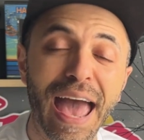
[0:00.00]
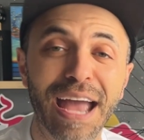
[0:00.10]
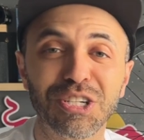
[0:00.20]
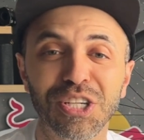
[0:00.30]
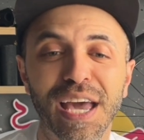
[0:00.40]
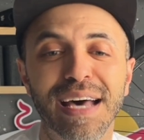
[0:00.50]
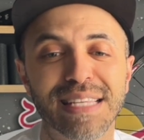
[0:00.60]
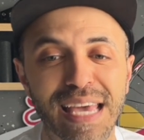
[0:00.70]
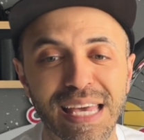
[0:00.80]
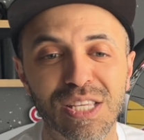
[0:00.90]
actually has a
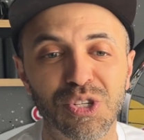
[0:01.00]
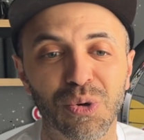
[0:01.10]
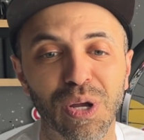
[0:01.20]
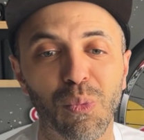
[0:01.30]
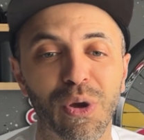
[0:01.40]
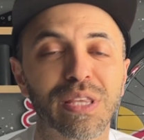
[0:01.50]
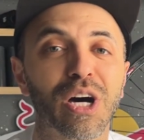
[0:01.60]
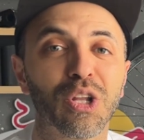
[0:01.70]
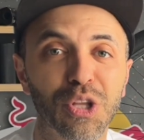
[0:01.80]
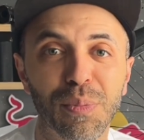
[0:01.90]
history with
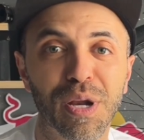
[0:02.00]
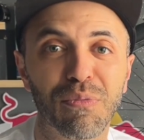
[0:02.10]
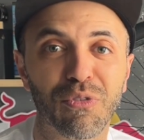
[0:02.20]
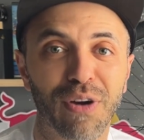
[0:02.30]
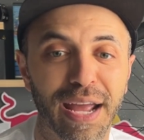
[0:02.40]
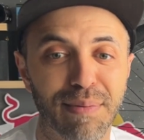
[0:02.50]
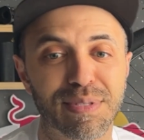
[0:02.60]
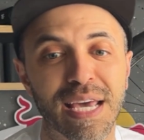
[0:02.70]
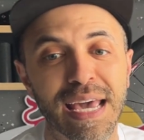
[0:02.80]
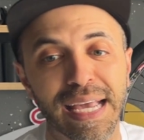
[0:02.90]
aluminum frames.
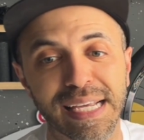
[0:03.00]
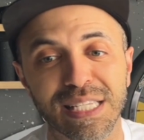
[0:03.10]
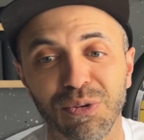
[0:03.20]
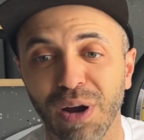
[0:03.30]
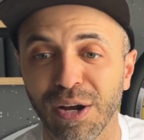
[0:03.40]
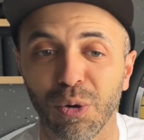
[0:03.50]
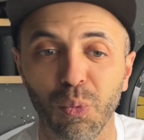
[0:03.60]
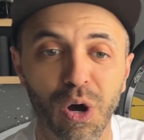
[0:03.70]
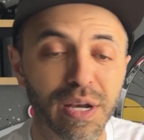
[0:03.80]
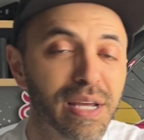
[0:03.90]
Easy Rider
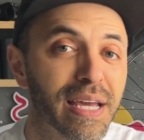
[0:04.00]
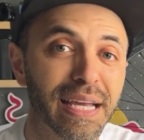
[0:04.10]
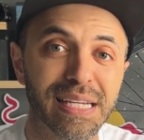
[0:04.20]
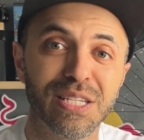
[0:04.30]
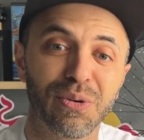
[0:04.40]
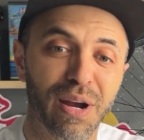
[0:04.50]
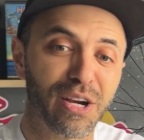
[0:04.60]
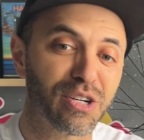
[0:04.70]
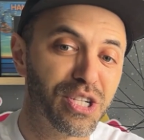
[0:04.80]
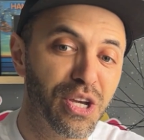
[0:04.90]
1, Easy
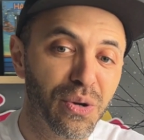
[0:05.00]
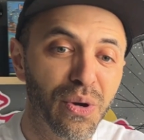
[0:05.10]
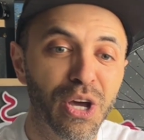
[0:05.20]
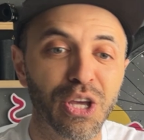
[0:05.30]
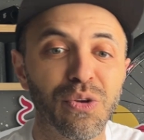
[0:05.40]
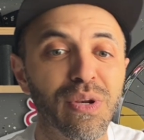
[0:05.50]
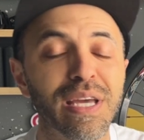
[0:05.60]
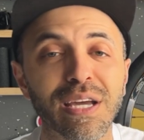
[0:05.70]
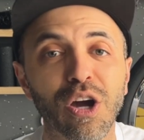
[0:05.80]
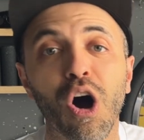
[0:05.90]
Rider 2,
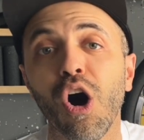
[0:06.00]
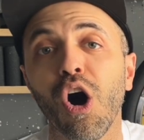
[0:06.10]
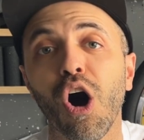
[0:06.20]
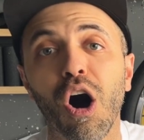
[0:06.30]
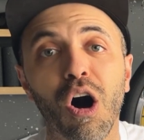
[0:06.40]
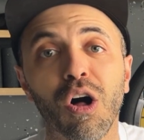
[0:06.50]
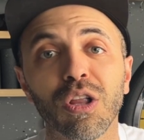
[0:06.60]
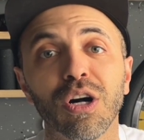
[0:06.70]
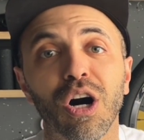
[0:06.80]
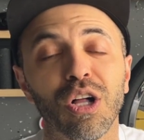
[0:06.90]
unique,
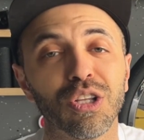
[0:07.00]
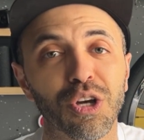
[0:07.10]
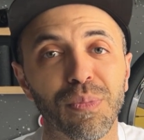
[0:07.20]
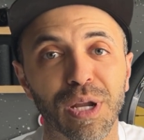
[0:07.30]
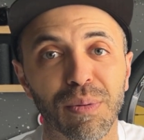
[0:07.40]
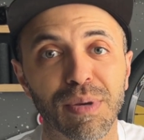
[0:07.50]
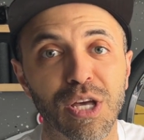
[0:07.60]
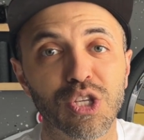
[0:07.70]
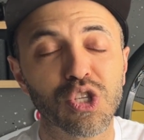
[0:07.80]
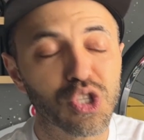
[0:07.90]
all aluminum.
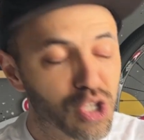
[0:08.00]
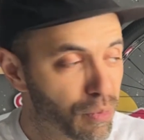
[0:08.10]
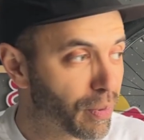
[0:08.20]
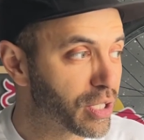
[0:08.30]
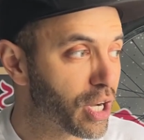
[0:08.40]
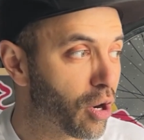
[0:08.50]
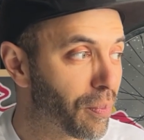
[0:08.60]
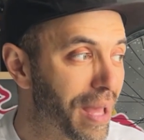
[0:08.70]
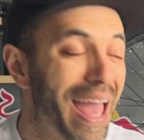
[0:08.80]
Super dope.